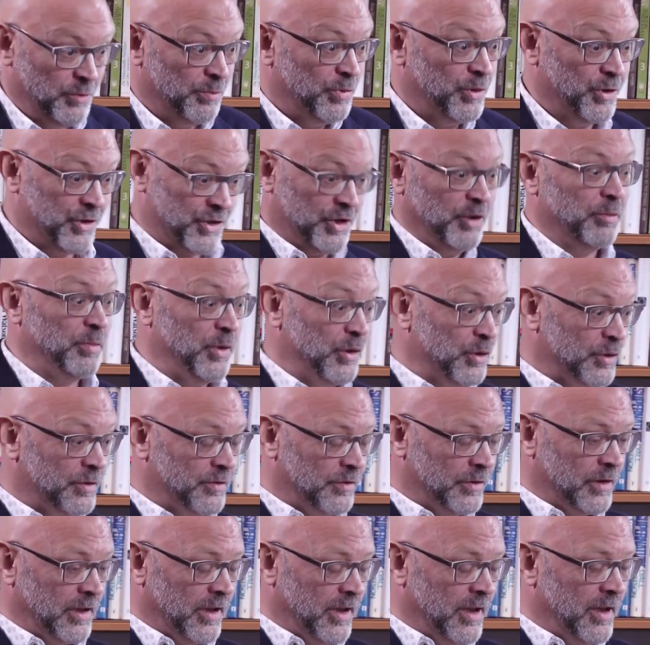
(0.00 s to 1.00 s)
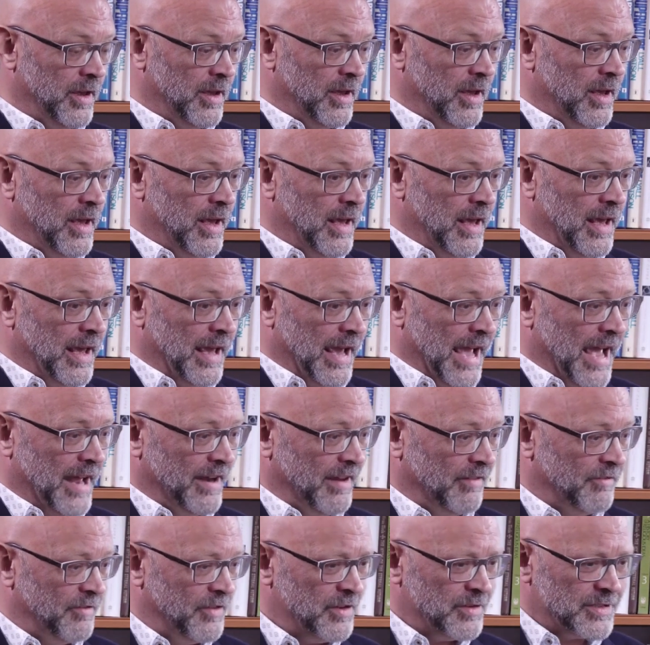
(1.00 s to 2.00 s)
which you put so beautifully,
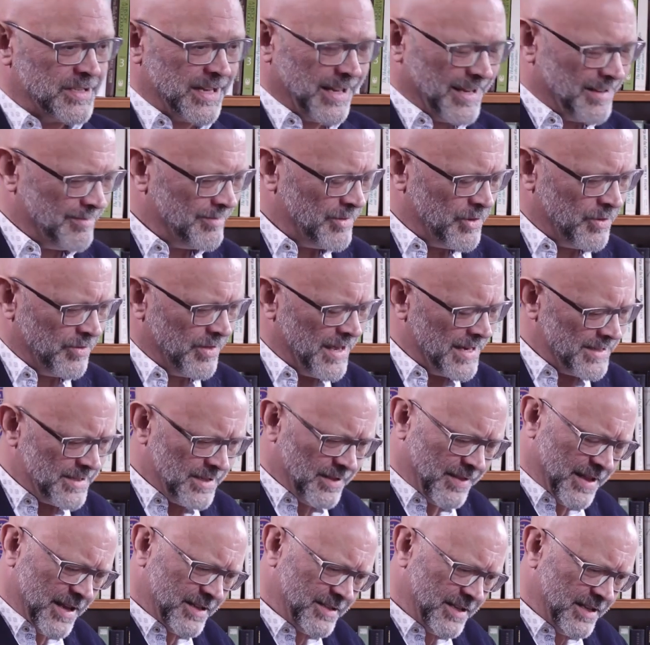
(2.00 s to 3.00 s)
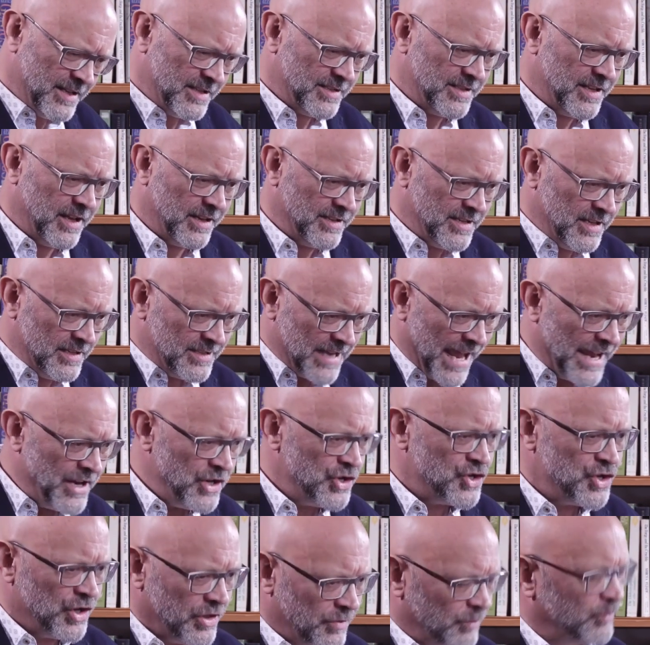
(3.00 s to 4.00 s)
and it feels like, look, there's this
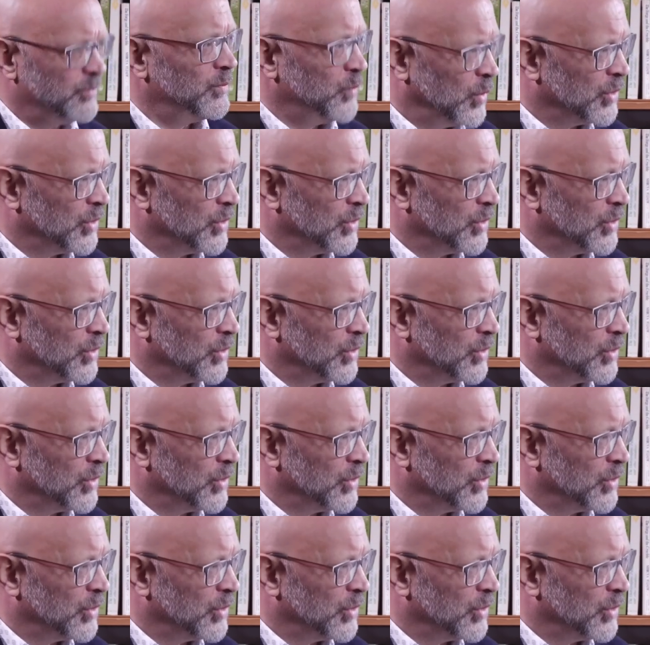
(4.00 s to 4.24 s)
ancient